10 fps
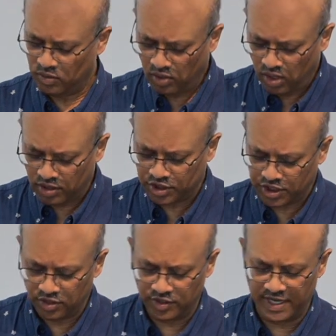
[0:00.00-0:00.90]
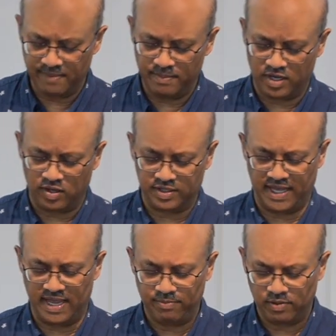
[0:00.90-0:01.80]
No longer shall your name be
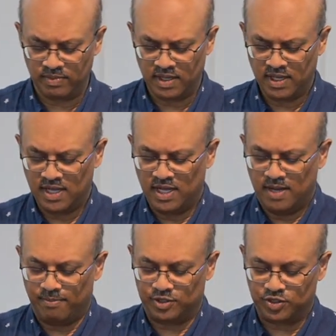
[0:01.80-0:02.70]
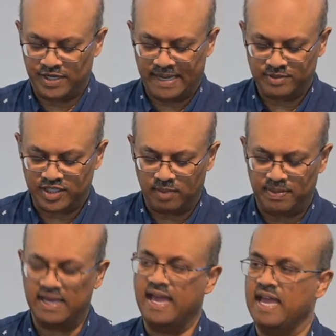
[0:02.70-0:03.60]
called Abram but your name
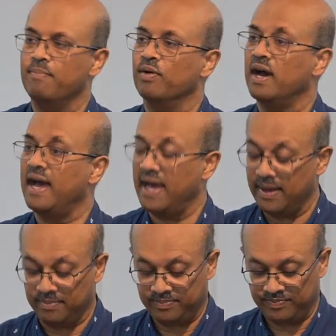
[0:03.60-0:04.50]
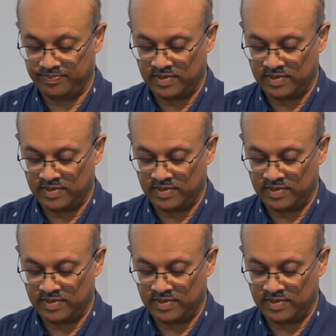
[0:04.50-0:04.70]
shall be Abraham,